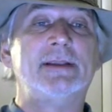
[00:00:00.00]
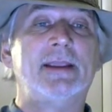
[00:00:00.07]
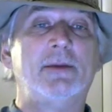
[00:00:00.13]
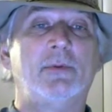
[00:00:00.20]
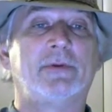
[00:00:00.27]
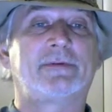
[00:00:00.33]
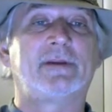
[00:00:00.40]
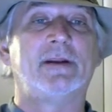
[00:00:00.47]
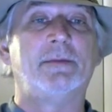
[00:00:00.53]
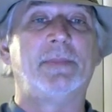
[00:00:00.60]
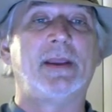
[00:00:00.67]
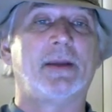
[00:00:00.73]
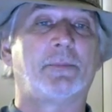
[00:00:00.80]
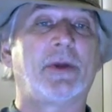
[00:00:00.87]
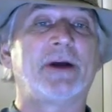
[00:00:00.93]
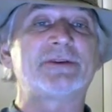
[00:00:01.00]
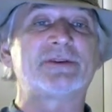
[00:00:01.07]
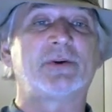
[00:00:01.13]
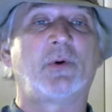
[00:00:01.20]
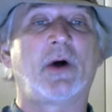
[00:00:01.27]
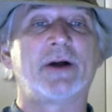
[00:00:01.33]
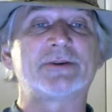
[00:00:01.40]
He was going to be a
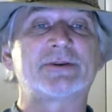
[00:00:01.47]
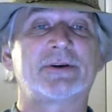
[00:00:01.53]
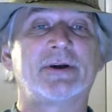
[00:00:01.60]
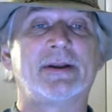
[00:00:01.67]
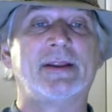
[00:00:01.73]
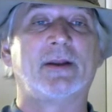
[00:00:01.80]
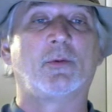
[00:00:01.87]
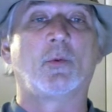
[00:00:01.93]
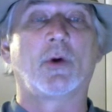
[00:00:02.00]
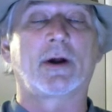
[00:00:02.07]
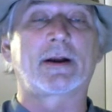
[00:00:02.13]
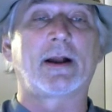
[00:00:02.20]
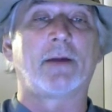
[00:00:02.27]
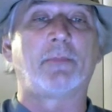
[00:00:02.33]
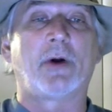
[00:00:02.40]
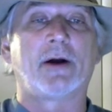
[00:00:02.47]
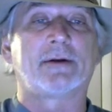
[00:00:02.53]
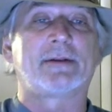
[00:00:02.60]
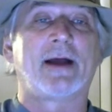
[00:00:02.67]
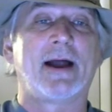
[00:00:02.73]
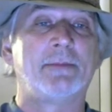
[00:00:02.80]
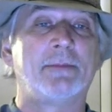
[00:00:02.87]
pressure washer and then work
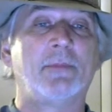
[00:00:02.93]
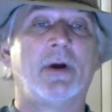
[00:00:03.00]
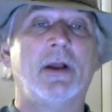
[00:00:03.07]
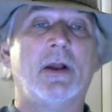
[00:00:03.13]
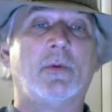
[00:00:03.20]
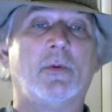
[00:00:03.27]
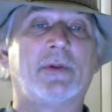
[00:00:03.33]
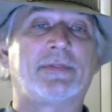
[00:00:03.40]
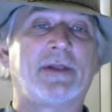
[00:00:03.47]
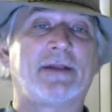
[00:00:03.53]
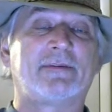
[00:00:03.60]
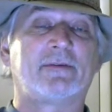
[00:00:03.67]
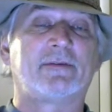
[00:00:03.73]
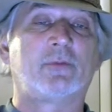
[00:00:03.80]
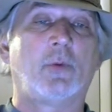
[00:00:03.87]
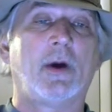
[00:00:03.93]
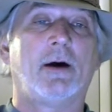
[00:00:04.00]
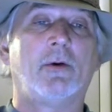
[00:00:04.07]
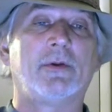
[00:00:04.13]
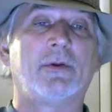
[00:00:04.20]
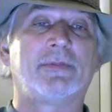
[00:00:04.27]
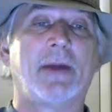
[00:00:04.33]
part-time with us as
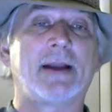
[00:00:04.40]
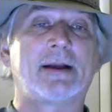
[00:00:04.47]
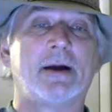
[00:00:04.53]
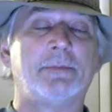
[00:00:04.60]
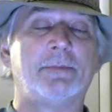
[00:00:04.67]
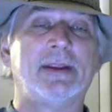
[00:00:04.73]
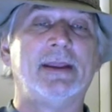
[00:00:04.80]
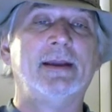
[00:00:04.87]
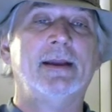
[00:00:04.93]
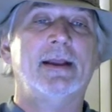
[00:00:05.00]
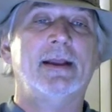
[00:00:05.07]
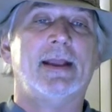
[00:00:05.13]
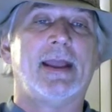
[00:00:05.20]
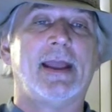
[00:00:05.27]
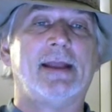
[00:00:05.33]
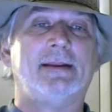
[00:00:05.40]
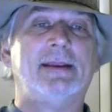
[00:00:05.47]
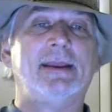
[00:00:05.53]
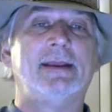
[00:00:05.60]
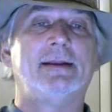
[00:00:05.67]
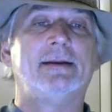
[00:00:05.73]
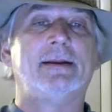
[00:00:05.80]
well, with my company, and
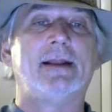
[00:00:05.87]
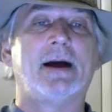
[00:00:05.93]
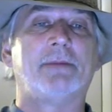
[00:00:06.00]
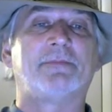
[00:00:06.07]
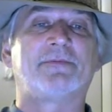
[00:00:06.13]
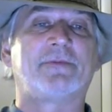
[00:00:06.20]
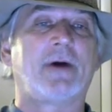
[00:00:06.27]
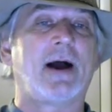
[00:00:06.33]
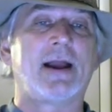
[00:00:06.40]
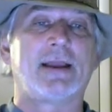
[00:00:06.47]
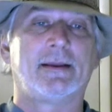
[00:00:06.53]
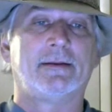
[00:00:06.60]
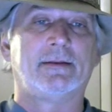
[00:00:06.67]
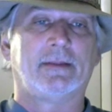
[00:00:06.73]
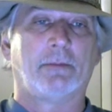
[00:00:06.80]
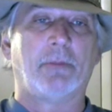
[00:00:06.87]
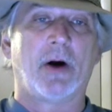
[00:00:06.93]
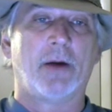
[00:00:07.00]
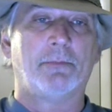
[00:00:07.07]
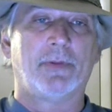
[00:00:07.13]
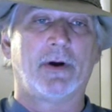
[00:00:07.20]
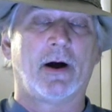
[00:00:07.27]
he ended up frying the
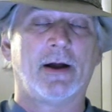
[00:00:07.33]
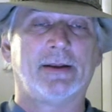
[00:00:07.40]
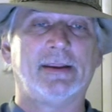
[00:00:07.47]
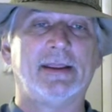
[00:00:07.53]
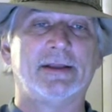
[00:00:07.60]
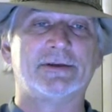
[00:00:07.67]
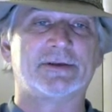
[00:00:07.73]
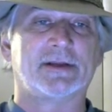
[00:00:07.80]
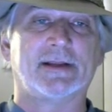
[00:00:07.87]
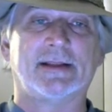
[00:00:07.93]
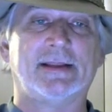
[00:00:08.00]
pump on the engine.